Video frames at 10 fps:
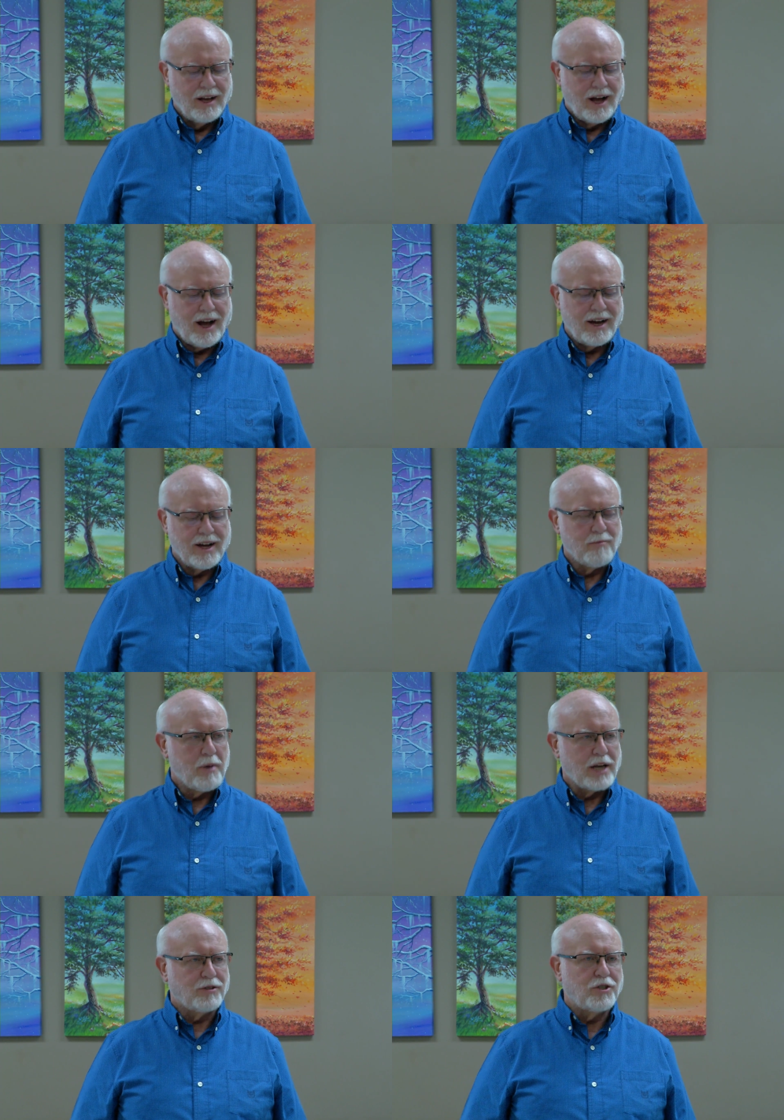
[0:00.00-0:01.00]
I am
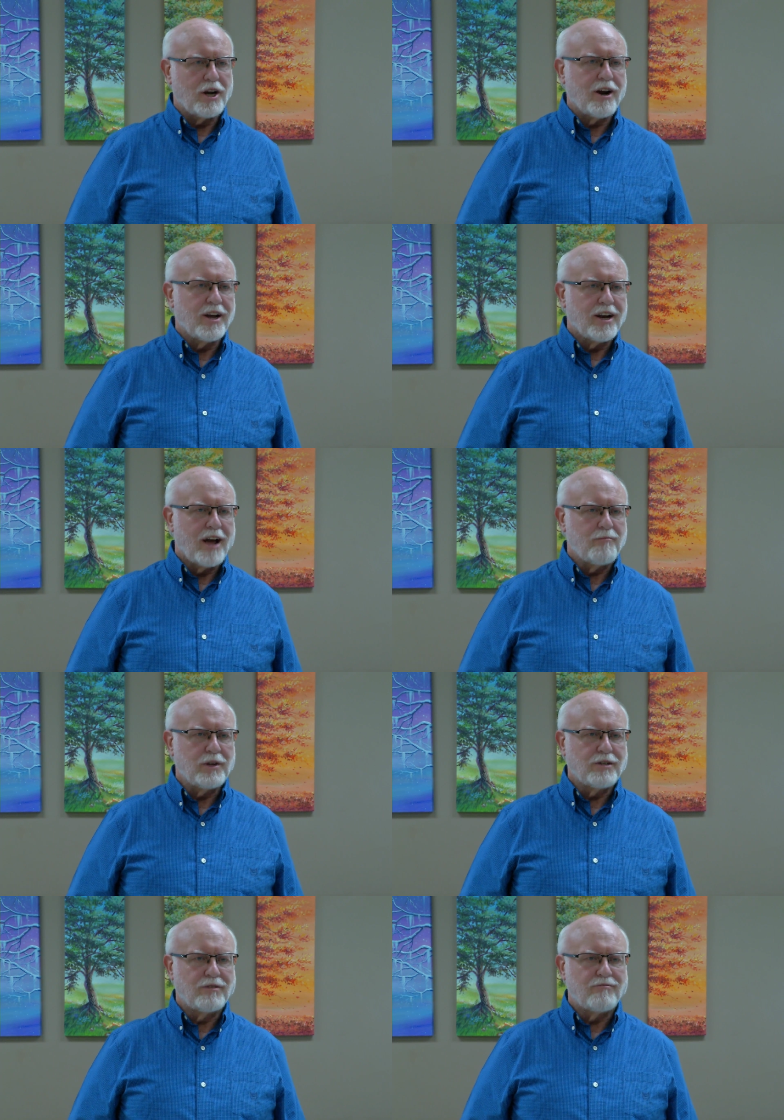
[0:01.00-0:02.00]
Pastor Jerry, and I've
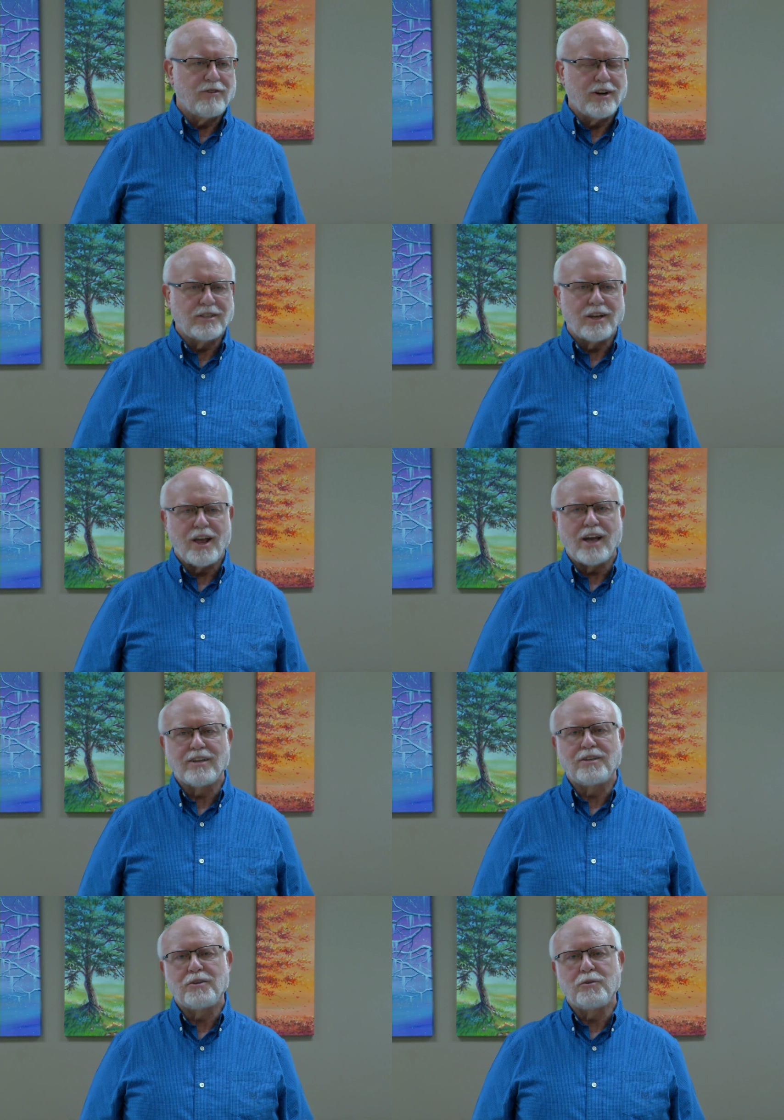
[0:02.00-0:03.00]
been very
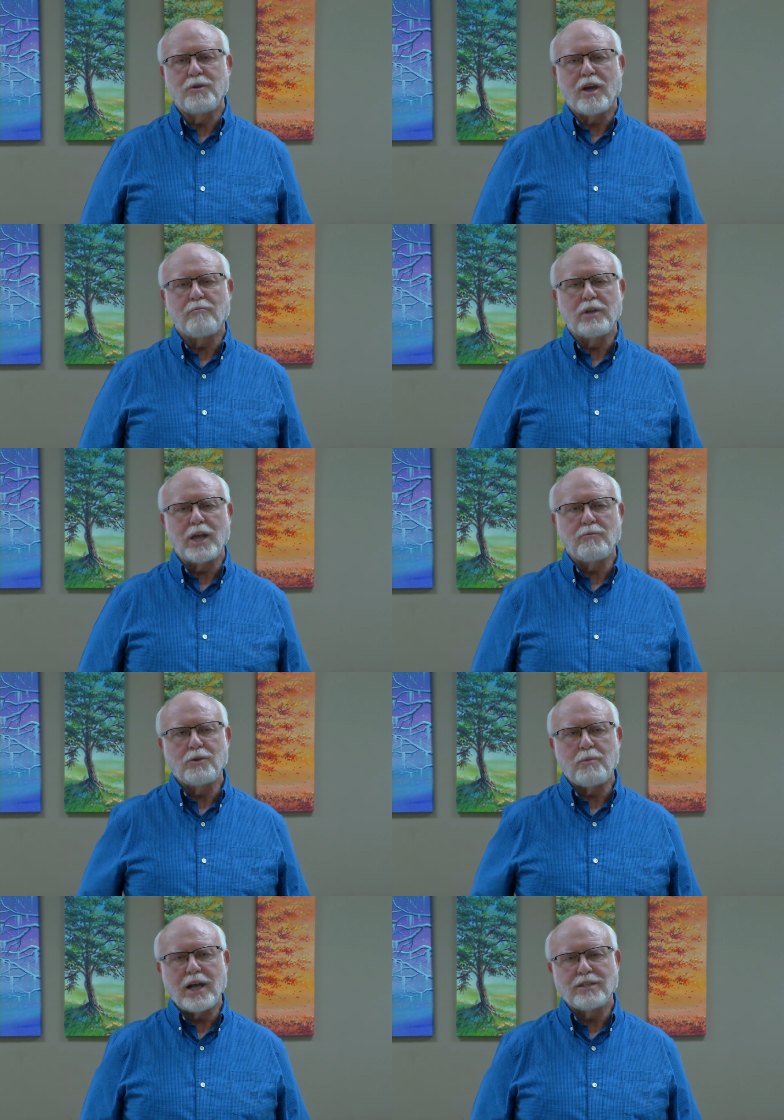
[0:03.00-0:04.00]
delighted to have been able
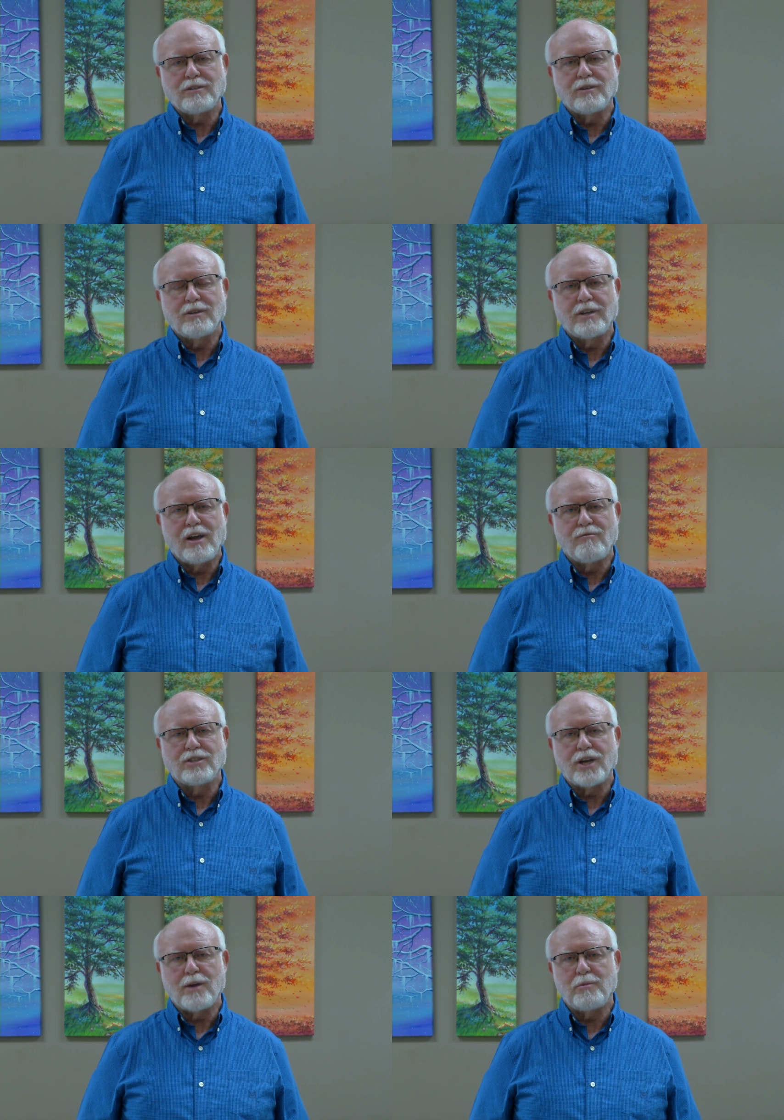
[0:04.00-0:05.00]
to pastor Calvary
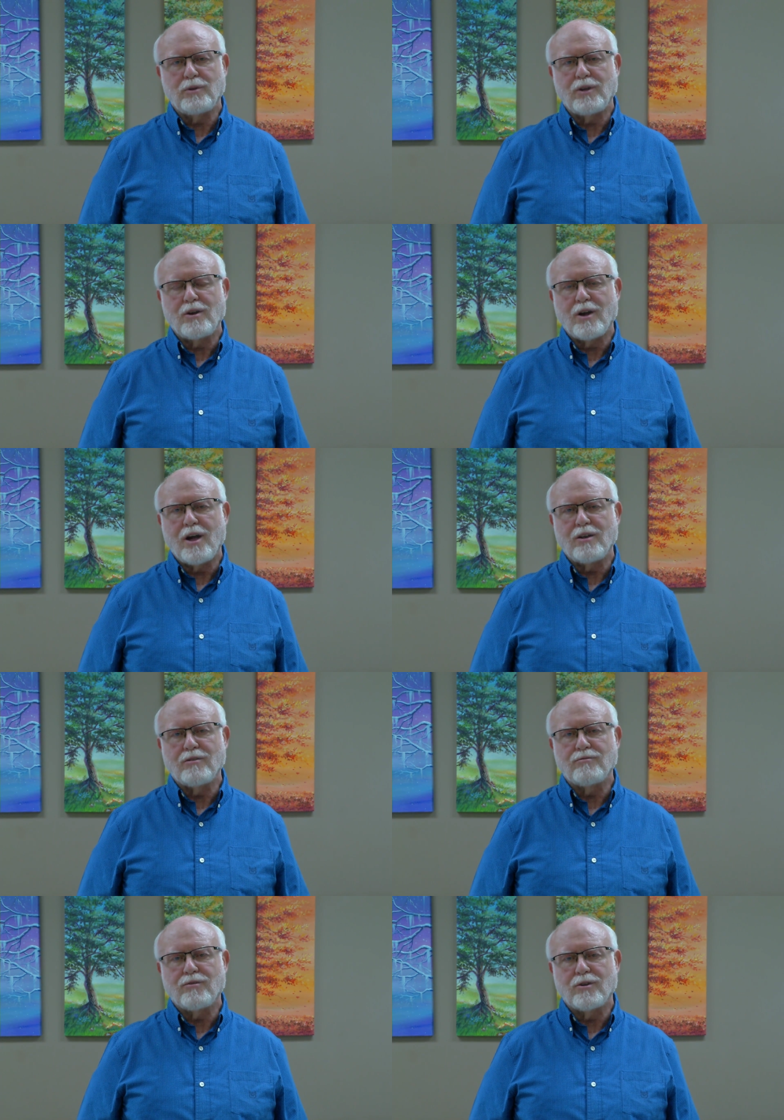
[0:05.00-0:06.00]
Chapel Long
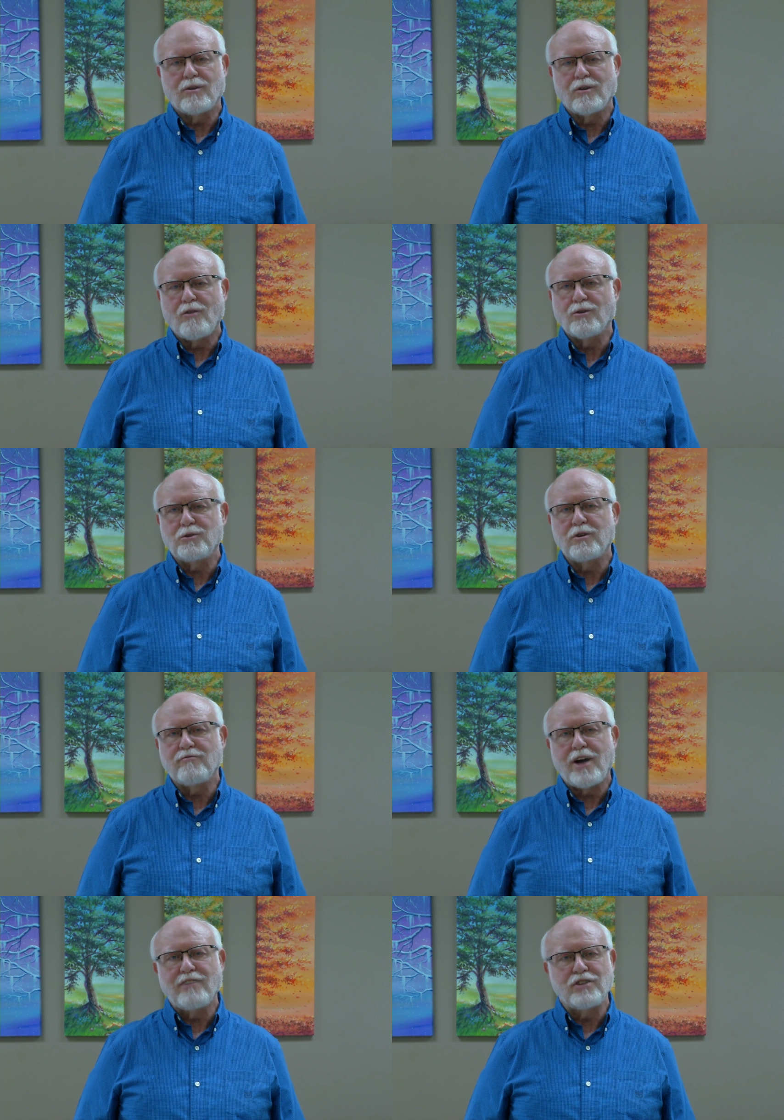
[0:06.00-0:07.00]
Hollow for over
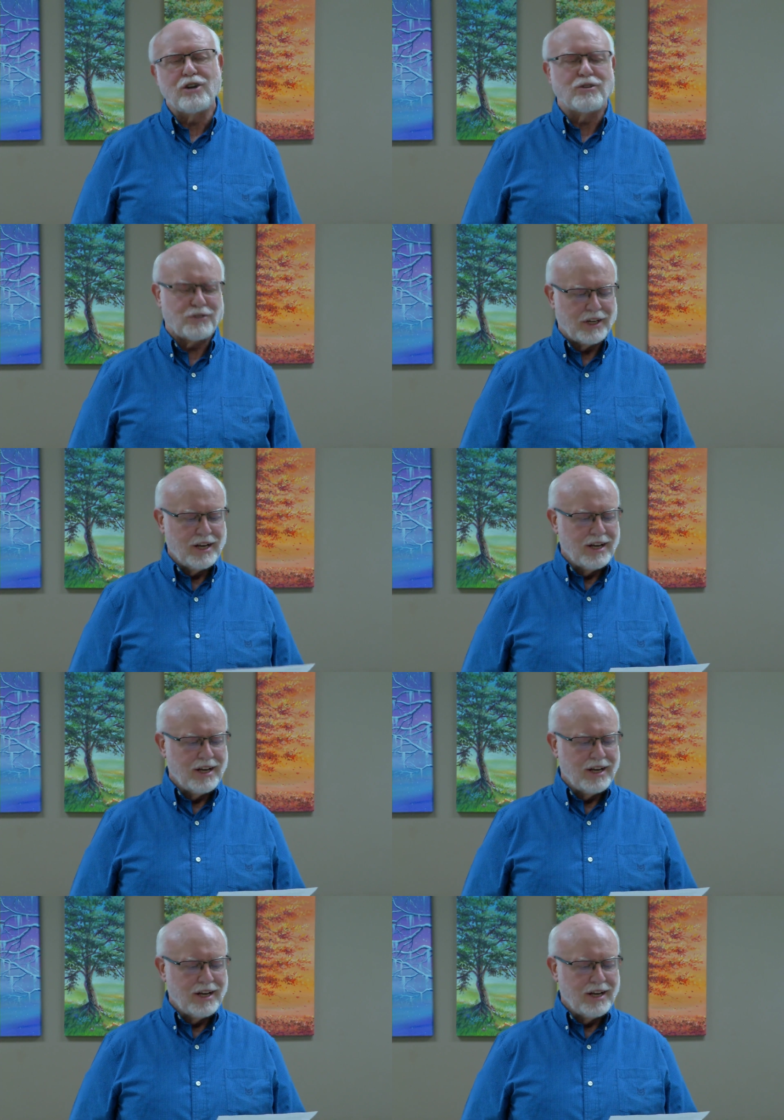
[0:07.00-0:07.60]
25 years.